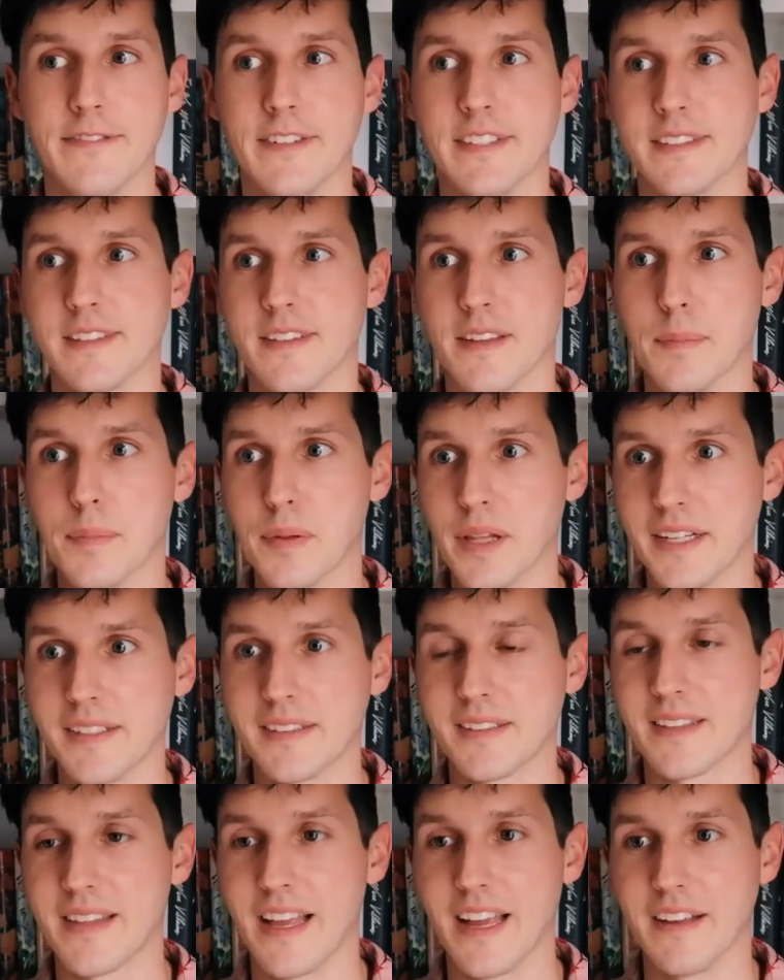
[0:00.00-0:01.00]
It's the
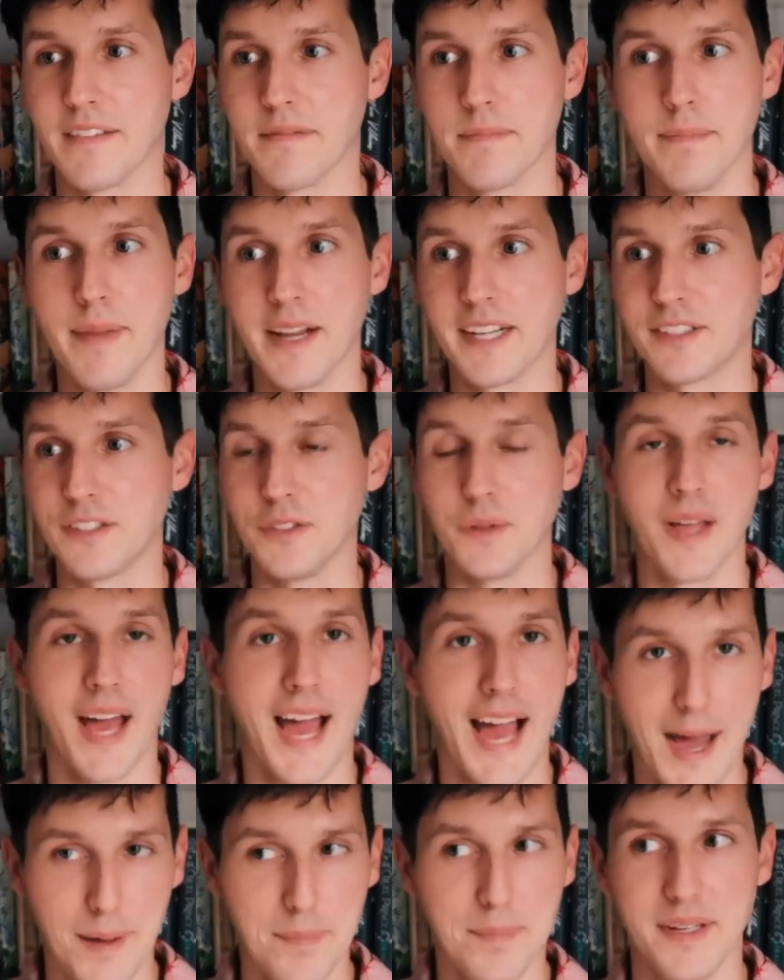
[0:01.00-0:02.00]
place that makes you the
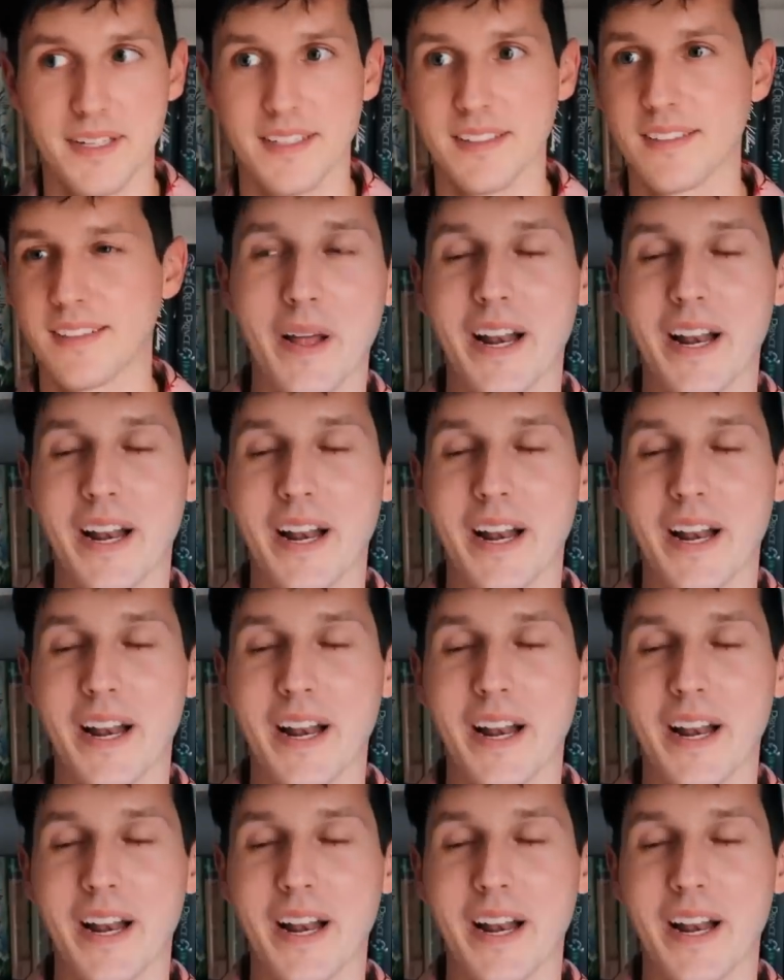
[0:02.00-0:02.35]
happiest.